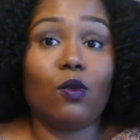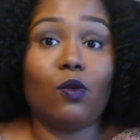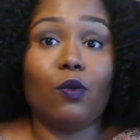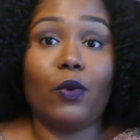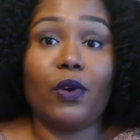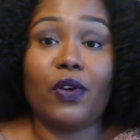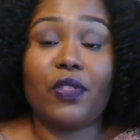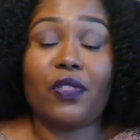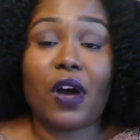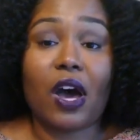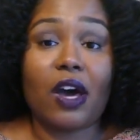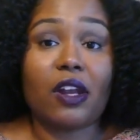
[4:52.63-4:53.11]

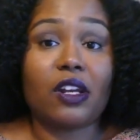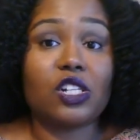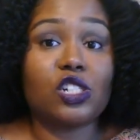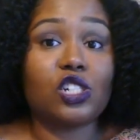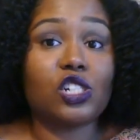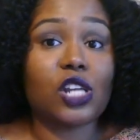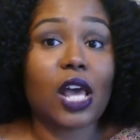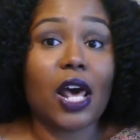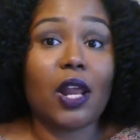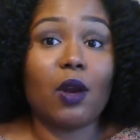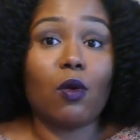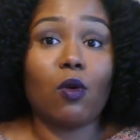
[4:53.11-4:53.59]
without a
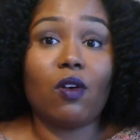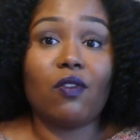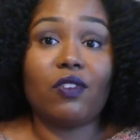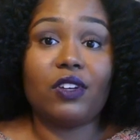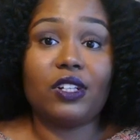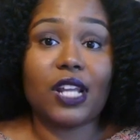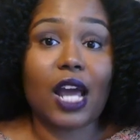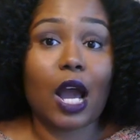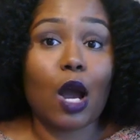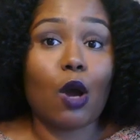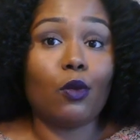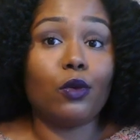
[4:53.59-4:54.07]
shadow of a
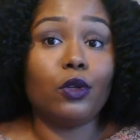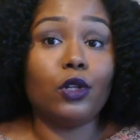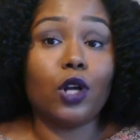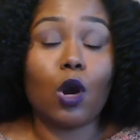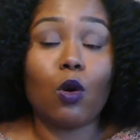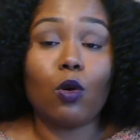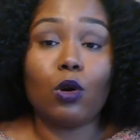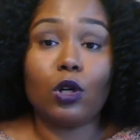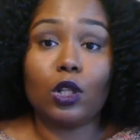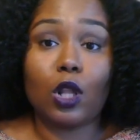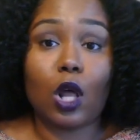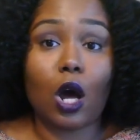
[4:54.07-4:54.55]
doubt,
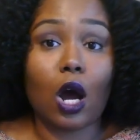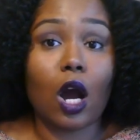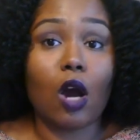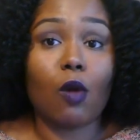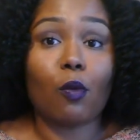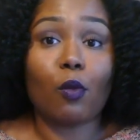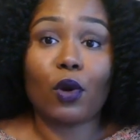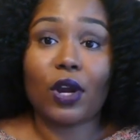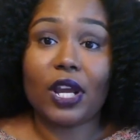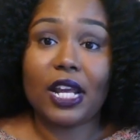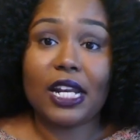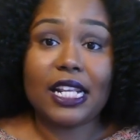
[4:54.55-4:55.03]
no
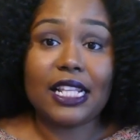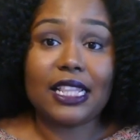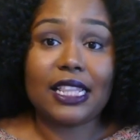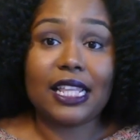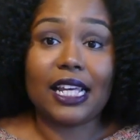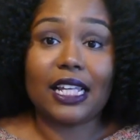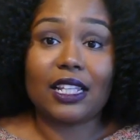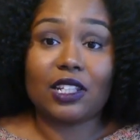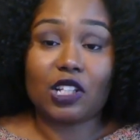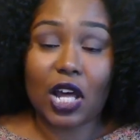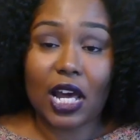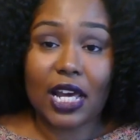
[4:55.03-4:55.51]
alarm or
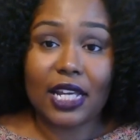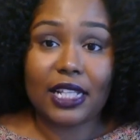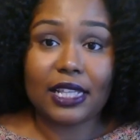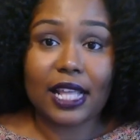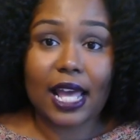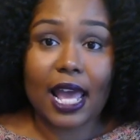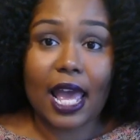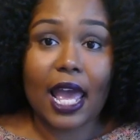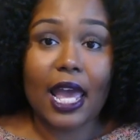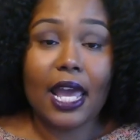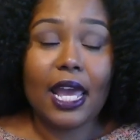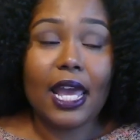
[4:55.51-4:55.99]
anything like
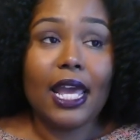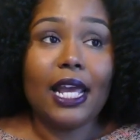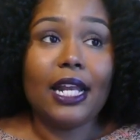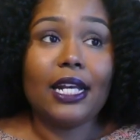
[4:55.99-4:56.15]
that.